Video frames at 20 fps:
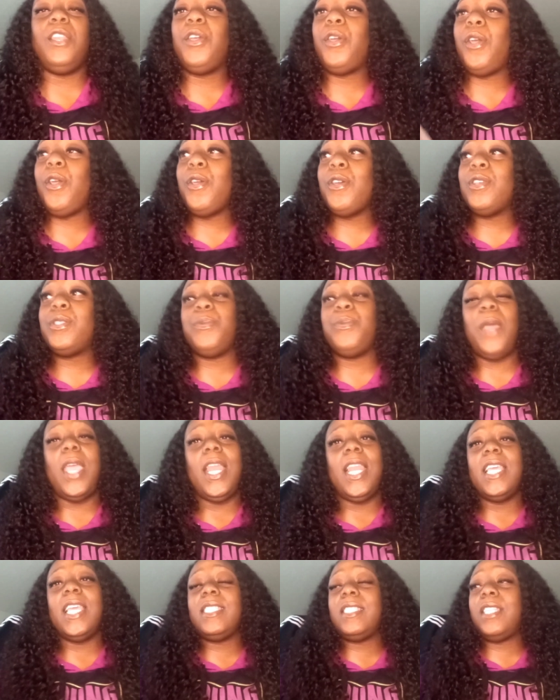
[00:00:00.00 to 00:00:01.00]
the girls
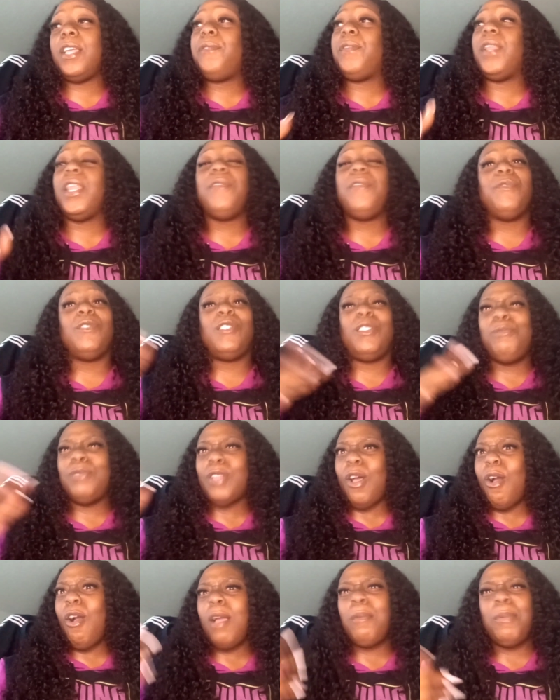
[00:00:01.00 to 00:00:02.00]
ready and stuff, and even she was
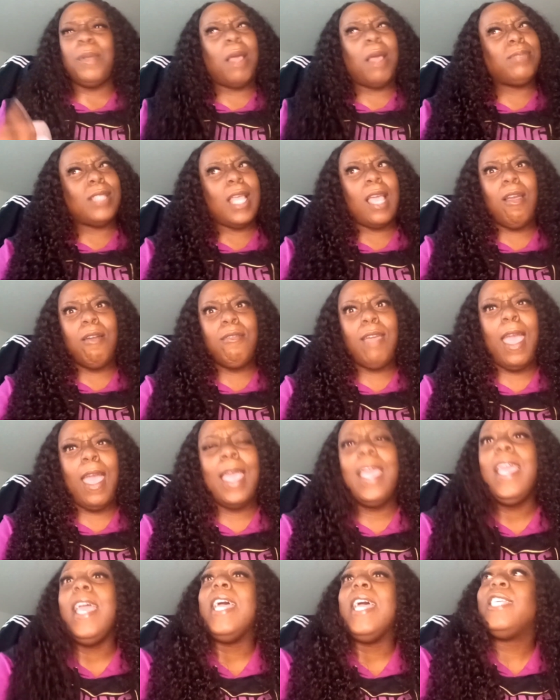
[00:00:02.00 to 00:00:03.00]
arguing. I was like,
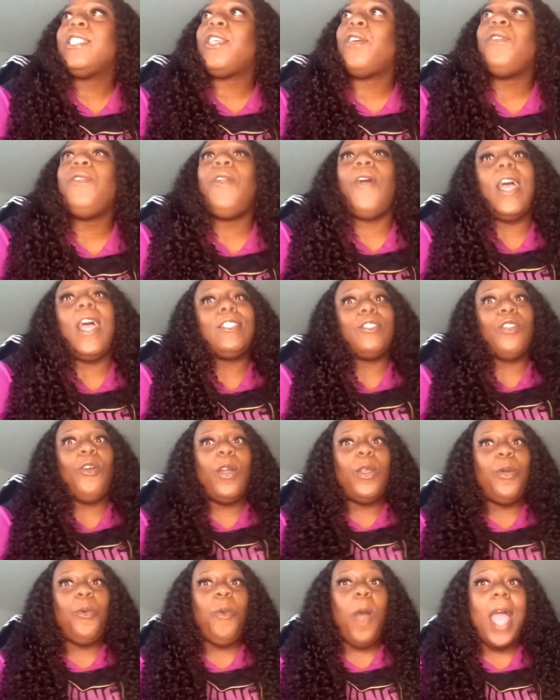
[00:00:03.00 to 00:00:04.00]
okay. So, you know, I
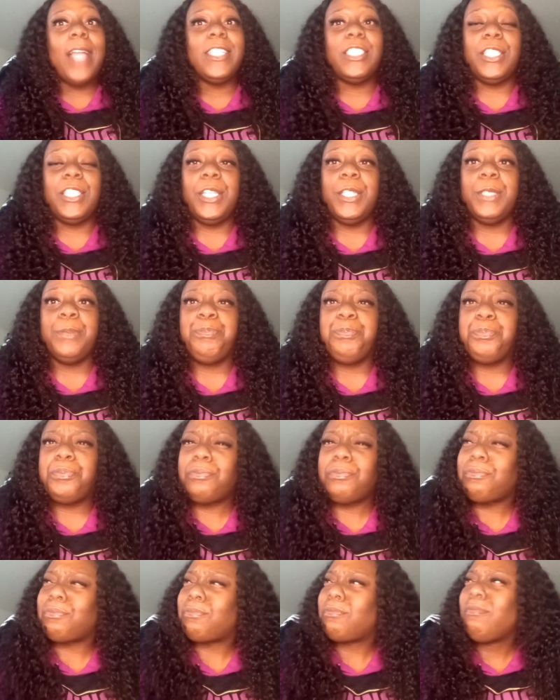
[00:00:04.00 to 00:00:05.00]
started watching it.
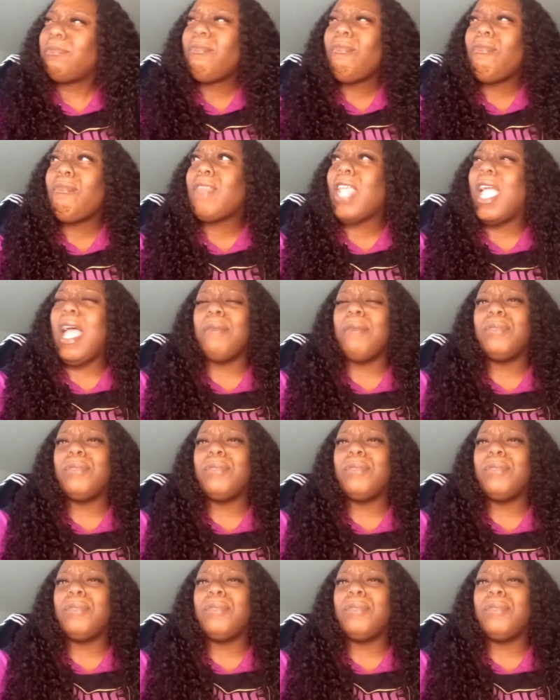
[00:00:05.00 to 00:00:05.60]
I